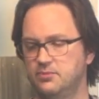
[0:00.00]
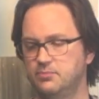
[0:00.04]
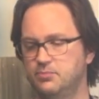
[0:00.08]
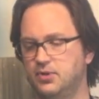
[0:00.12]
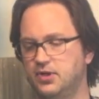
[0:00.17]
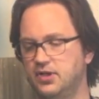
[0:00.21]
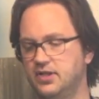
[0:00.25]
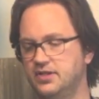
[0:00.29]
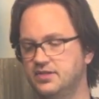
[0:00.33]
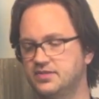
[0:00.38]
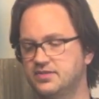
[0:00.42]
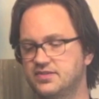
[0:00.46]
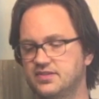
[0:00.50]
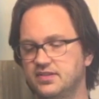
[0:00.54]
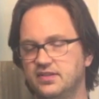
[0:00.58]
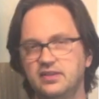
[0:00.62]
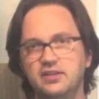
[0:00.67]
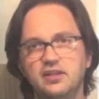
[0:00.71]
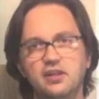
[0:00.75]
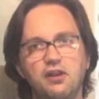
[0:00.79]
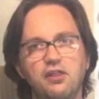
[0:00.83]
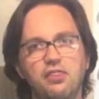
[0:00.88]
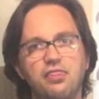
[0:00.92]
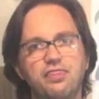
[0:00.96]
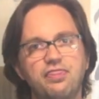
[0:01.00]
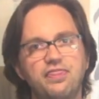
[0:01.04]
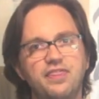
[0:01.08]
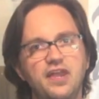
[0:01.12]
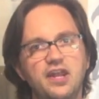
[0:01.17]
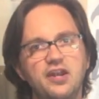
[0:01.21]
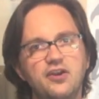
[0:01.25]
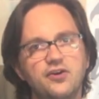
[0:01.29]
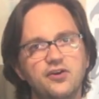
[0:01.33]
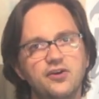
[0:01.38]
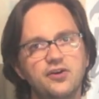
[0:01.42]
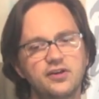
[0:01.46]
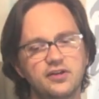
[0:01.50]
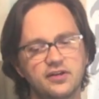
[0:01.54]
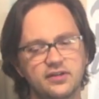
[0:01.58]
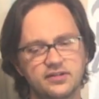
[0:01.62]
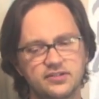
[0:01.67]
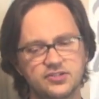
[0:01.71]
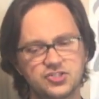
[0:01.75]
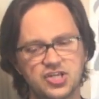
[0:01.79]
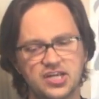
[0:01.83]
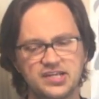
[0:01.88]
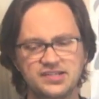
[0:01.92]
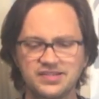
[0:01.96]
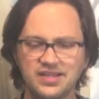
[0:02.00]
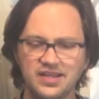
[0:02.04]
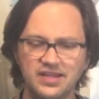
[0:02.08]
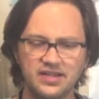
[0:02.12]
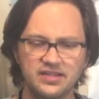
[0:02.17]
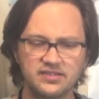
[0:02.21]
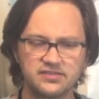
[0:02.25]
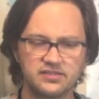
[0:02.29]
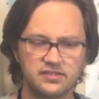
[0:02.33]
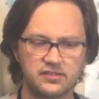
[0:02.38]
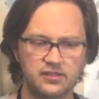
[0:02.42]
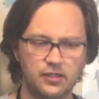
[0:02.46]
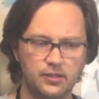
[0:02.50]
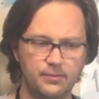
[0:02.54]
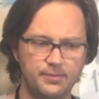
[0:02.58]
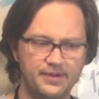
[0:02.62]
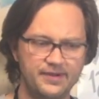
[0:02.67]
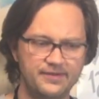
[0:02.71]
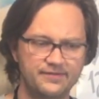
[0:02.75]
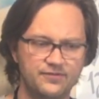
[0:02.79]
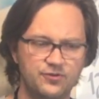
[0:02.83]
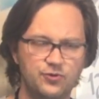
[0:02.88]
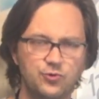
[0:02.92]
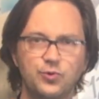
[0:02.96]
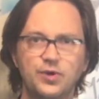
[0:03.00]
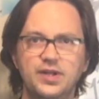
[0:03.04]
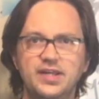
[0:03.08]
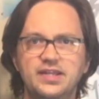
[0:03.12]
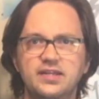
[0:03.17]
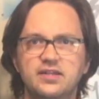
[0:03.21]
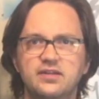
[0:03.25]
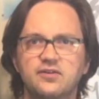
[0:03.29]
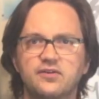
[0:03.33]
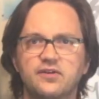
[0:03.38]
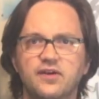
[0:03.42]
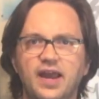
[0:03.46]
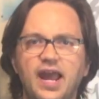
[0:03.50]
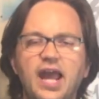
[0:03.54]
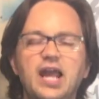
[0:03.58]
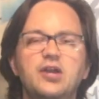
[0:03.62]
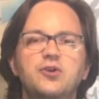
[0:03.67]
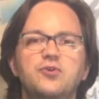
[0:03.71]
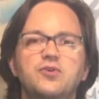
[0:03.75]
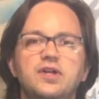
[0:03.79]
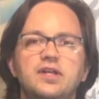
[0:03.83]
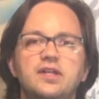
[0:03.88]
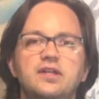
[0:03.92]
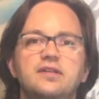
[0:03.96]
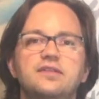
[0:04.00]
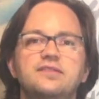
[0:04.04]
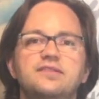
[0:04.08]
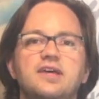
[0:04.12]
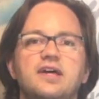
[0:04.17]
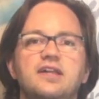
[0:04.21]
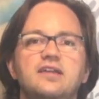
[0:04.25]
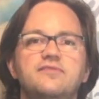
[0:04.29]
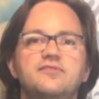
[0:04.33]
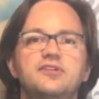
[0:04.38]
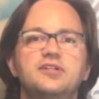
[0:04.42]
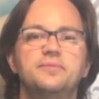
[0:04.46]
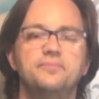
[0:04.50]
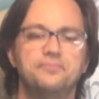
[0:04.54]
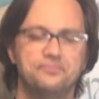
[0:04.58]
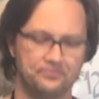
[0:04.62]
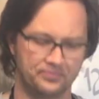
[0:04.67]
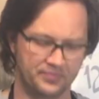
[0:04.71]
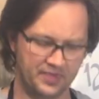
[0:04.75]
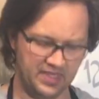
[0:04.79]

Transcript: but it's a little thinner. Uh, has a little bit of grit or aggregate inside of it.